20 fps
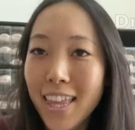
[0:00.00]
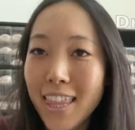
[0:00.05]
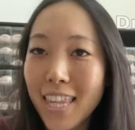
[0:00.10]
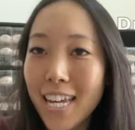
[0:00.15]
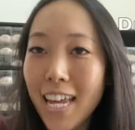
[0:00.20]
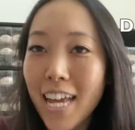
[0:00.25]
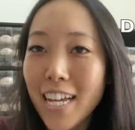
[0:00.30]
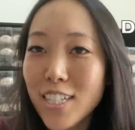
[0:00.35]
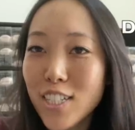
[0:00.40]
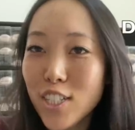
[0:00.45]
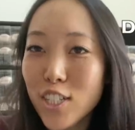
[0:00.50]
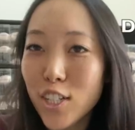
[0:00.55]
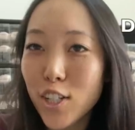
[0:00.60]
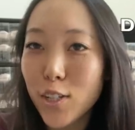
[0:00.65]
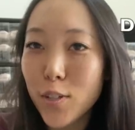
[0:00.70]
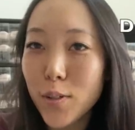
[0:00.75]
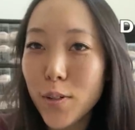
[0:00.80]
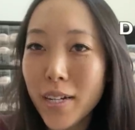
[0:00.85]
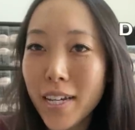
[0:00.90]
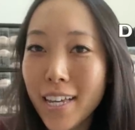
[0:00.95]
The next
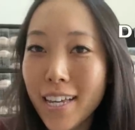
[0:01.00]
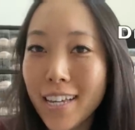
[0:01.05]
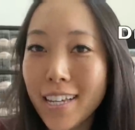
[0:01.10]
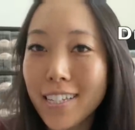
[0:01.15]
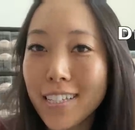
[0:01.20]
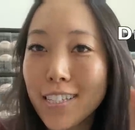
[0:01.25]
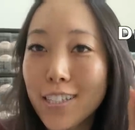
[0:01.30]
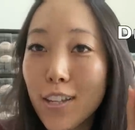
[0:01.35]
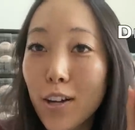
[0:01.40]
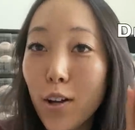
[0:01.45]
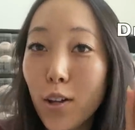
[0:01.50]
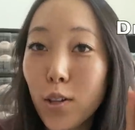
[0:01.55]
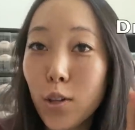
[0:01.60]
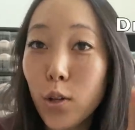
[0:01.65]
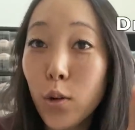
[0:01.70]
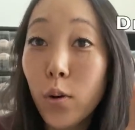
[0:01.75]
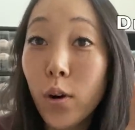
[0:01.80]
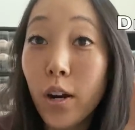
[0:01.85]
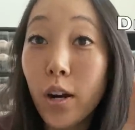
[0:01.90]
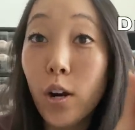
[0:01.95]
shoe is the
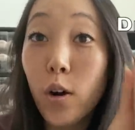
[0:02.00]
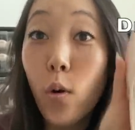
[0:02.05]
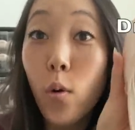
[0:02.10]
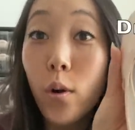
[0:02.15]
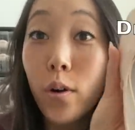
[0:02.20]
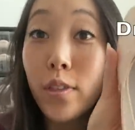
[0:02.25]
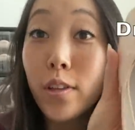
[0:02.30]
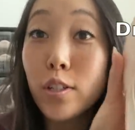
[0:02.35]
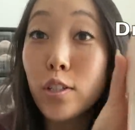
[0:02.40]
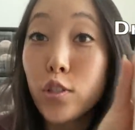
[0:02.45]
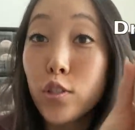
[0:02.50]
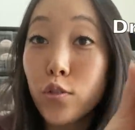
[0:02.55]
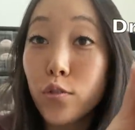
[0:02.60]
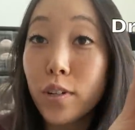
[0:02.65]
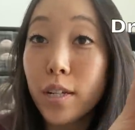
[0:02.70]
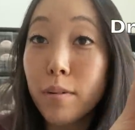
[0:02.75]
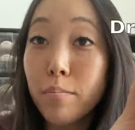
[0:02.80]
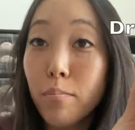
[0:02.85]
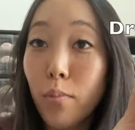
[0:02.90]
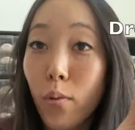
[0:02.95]
Allure or the
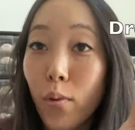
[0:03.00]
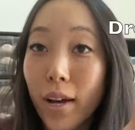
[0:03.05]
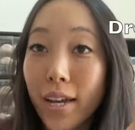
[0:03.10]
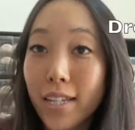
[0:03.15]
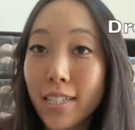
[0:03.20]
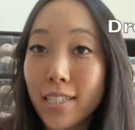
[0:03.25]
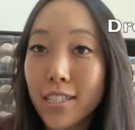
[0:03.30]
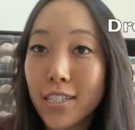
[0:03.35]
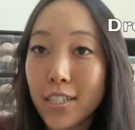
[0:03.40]
Dream Pointe.